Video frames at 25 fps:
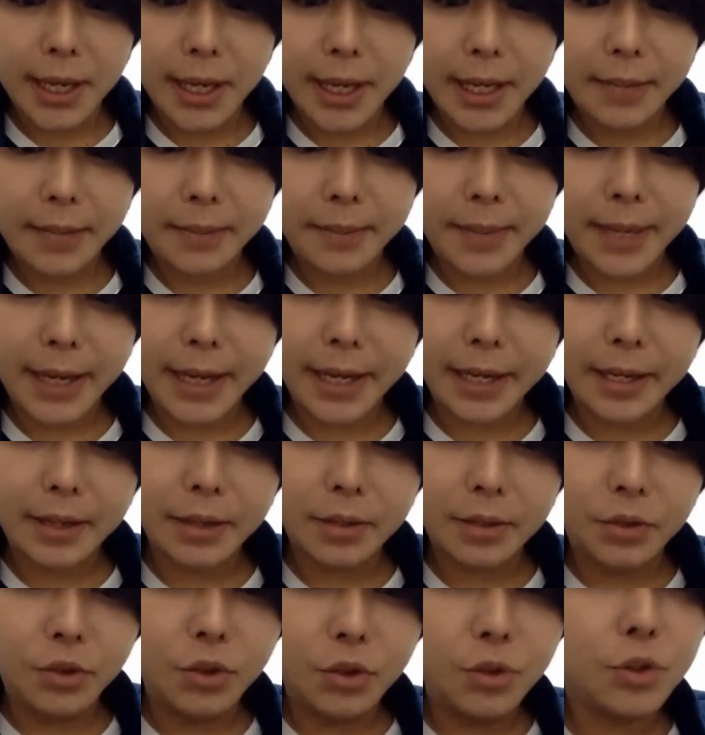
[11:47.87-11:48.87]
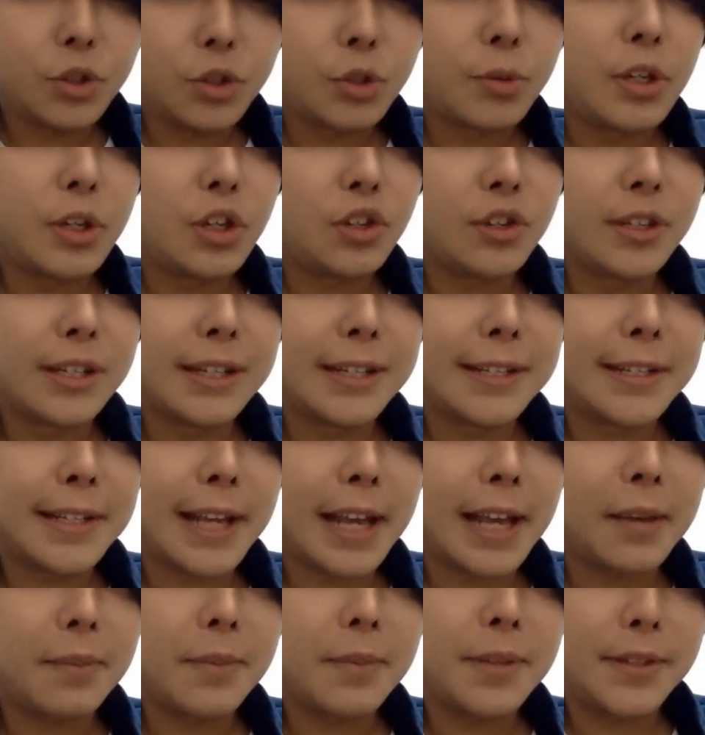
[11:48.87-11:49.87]
and my new tuition
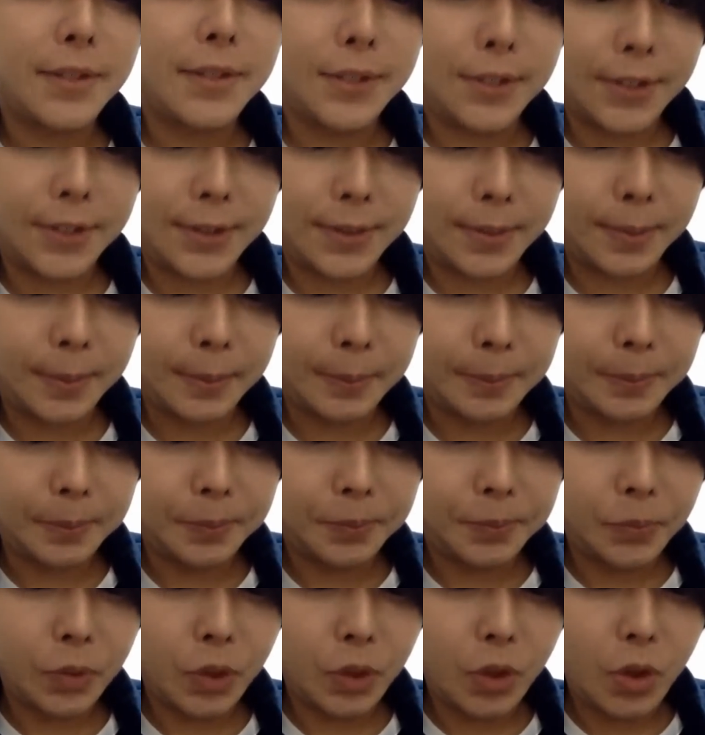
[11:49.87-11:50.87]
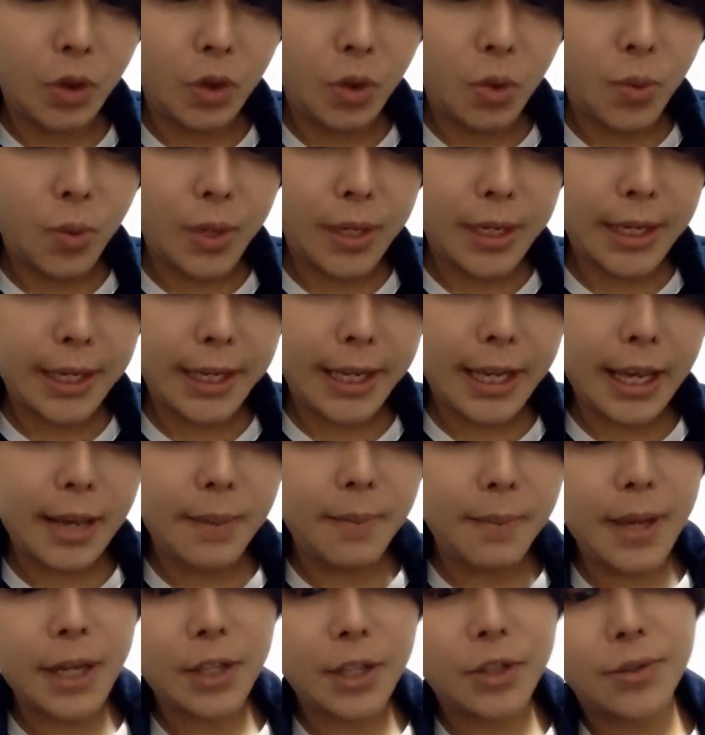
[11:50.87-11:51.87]
assignments. When I
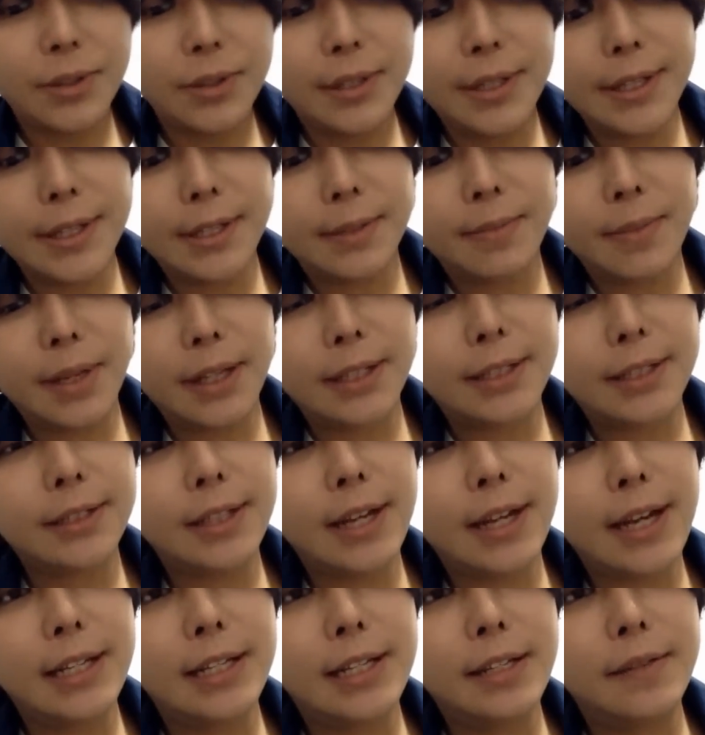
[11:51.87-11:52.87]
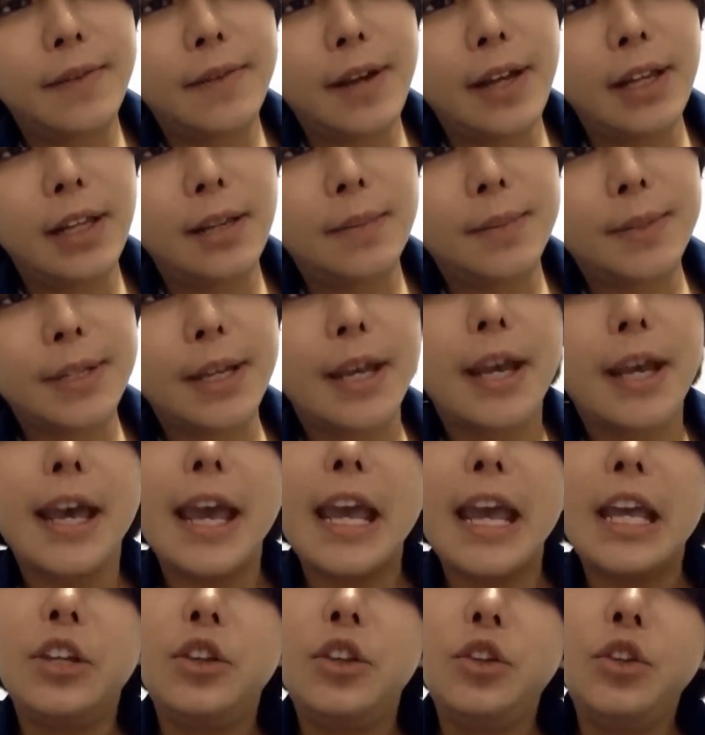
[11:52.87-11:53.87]
came back to this matter, I developed
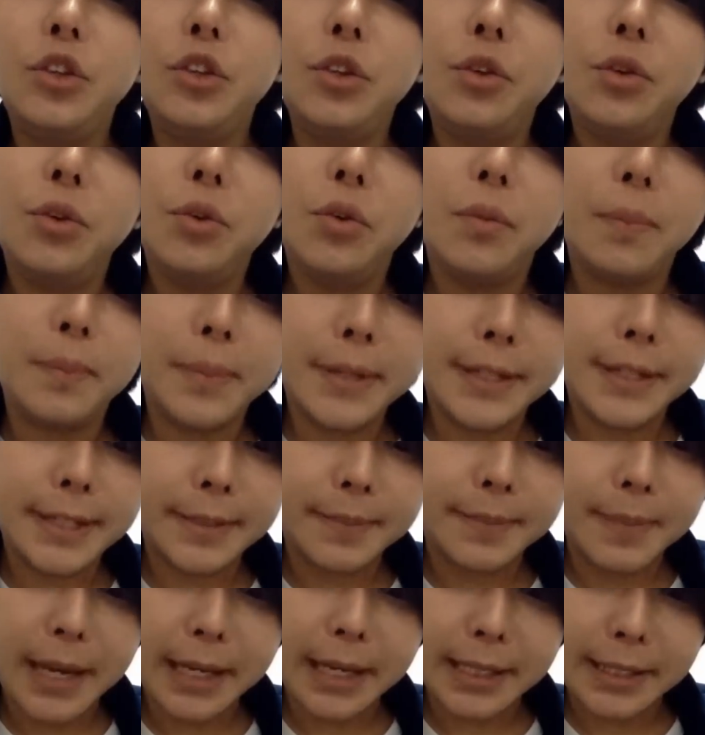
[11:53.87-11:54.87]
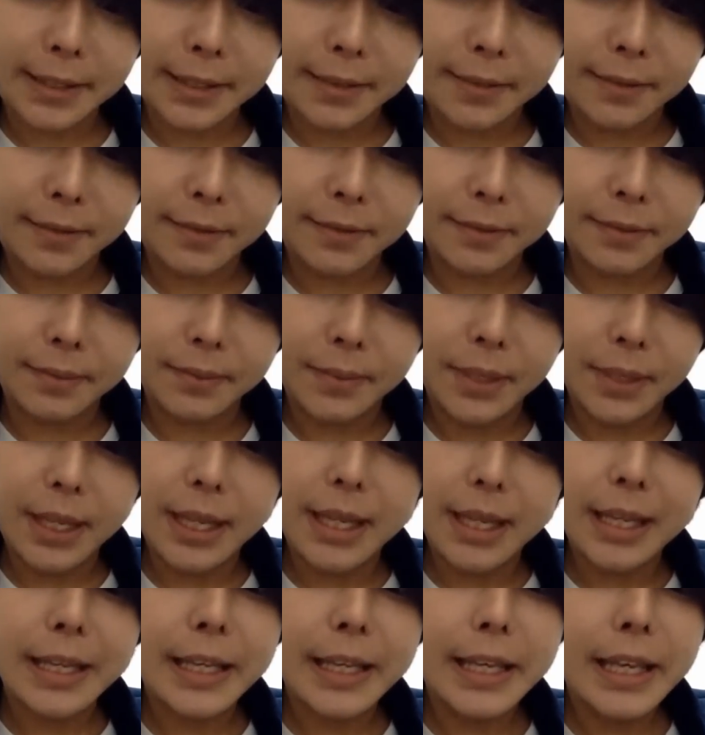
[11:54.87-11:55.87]
a new perspective.
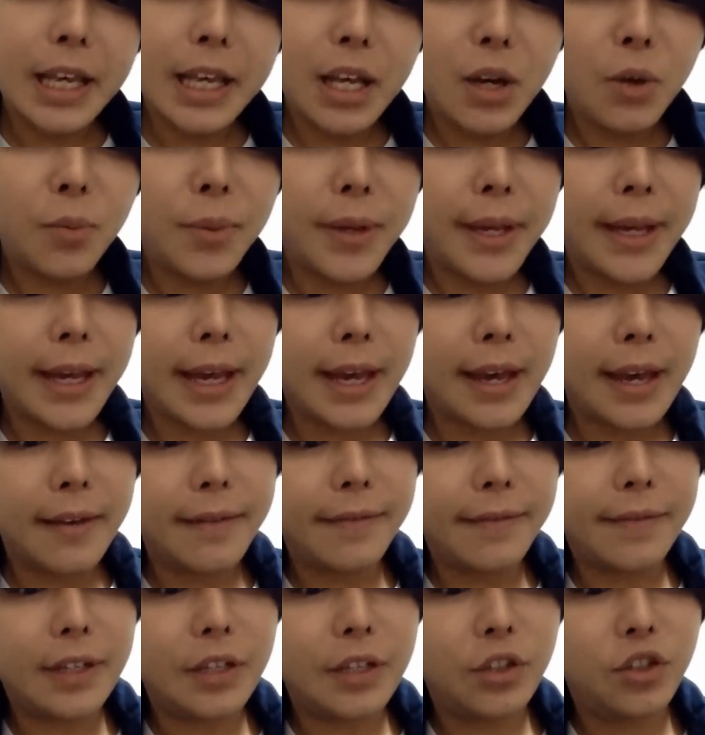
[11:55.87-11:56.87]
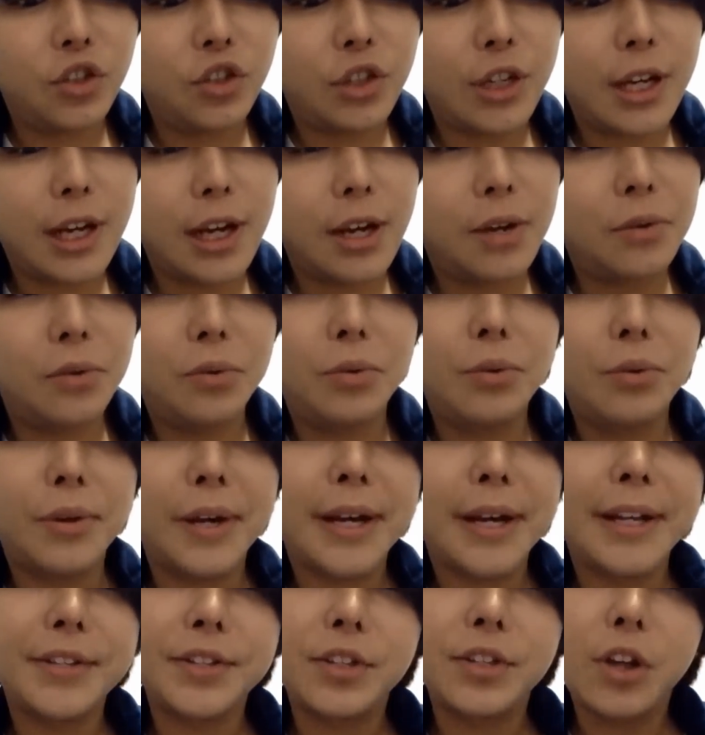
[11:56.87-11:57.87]
Here we have a child who
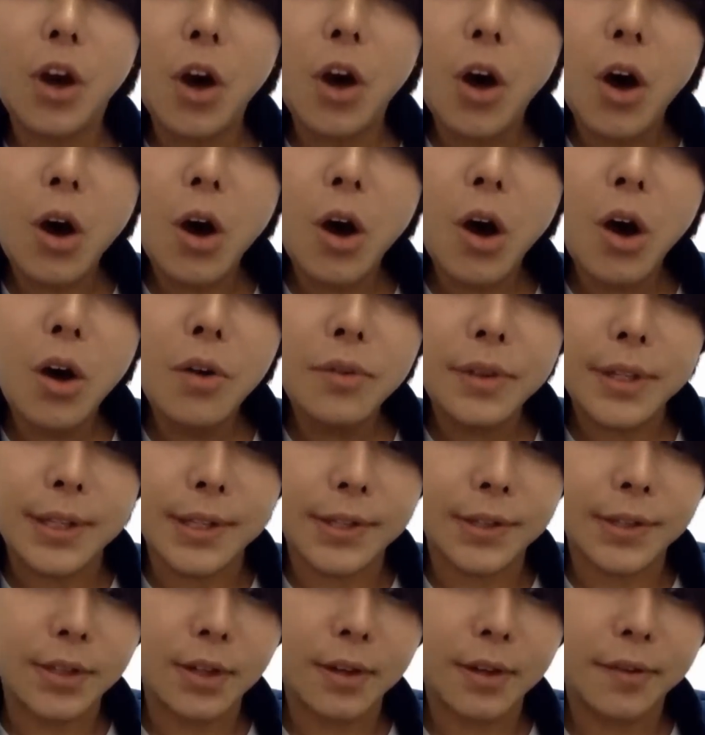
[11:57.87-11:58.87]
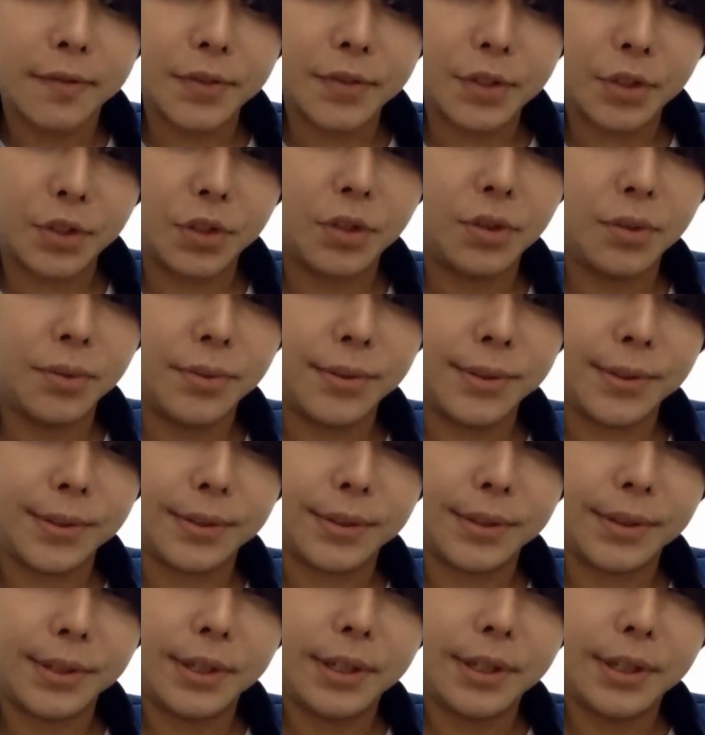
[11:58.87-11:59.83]
has all the soft skills.